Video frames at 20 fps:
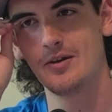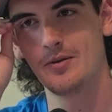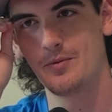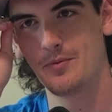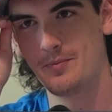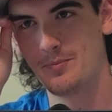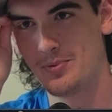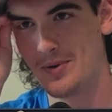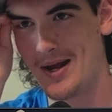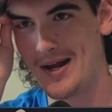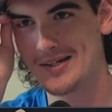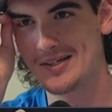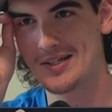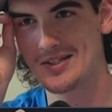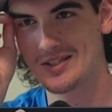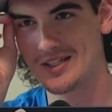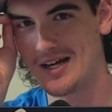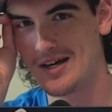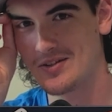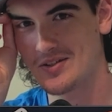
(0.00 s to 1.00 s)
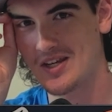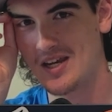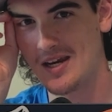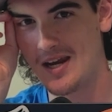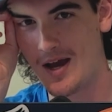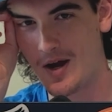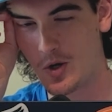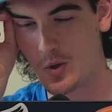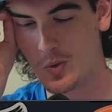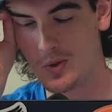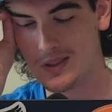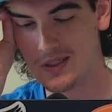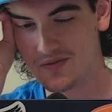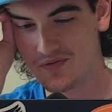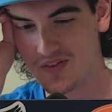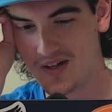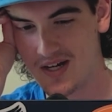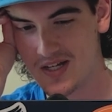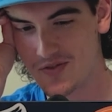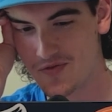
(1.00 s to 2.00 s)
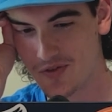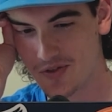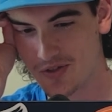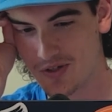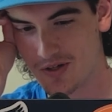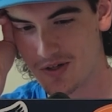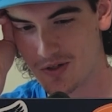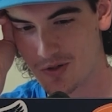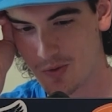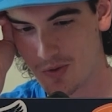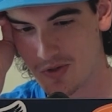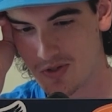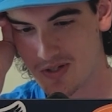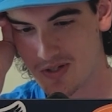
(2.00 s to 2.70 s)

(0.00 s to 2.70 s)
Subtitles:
Brad Keselowski now qualifies for dark horse